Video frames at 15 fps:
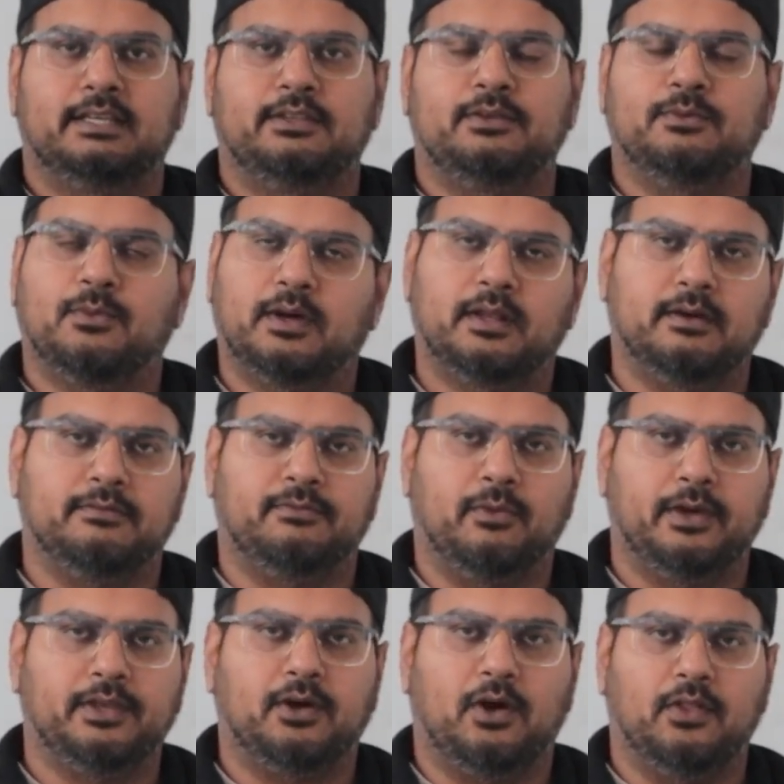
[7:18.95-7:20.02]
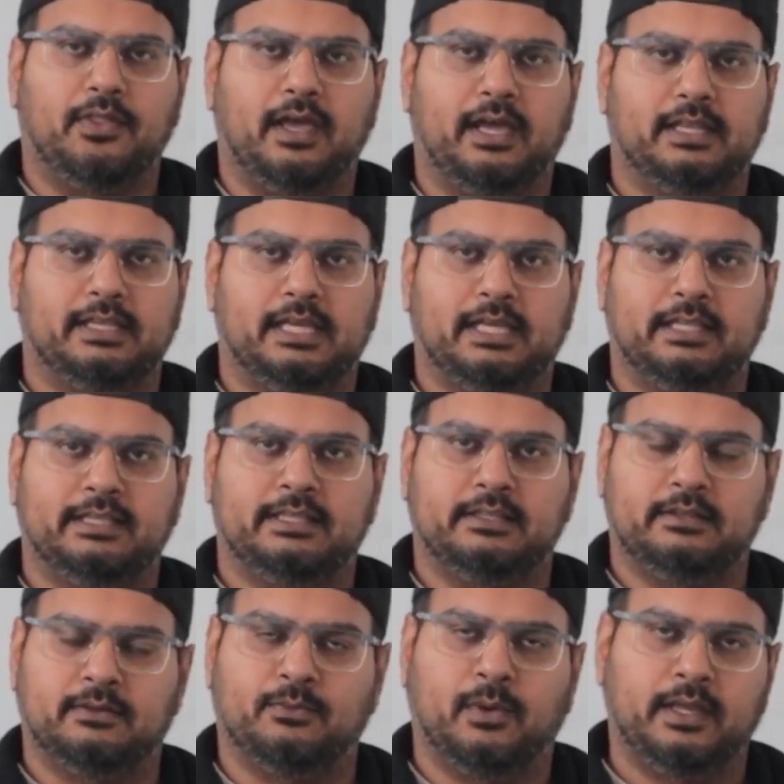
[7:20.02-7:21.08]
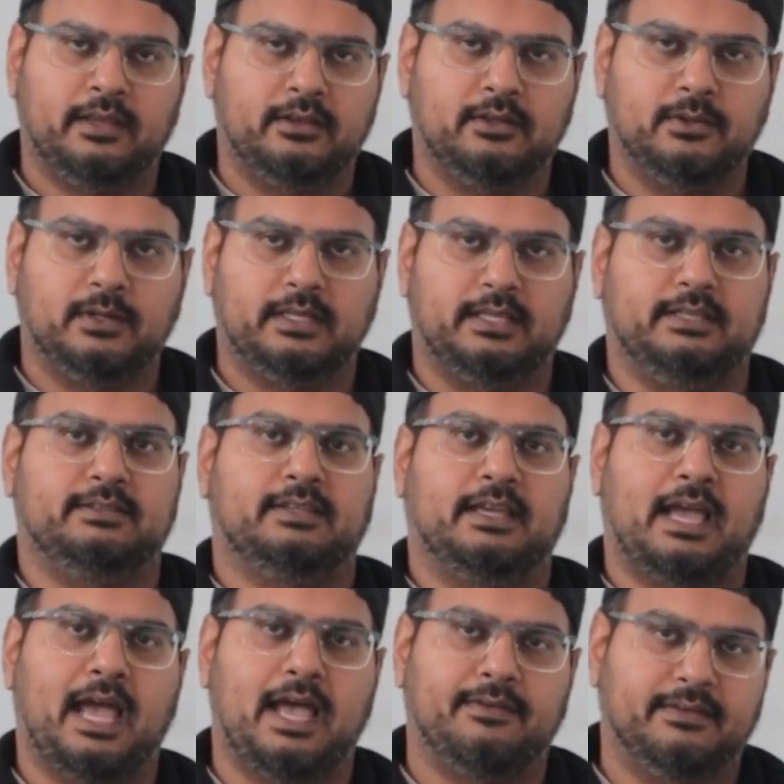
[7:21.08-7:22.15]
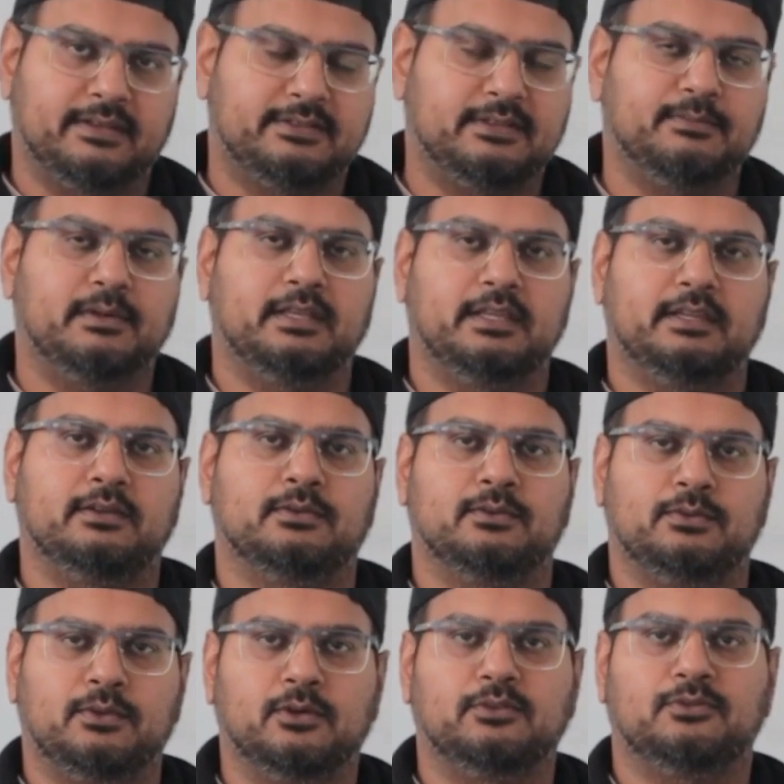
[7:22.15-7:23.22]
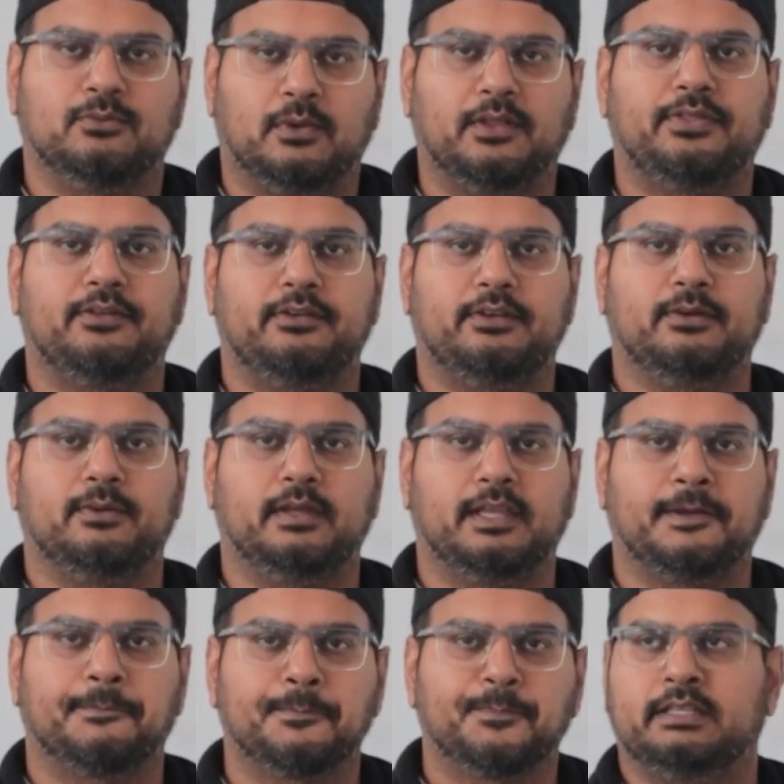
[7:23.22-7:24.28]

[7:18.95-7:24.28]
You want to avoid all that. And the way to do it is having somebody who knows what they're doing.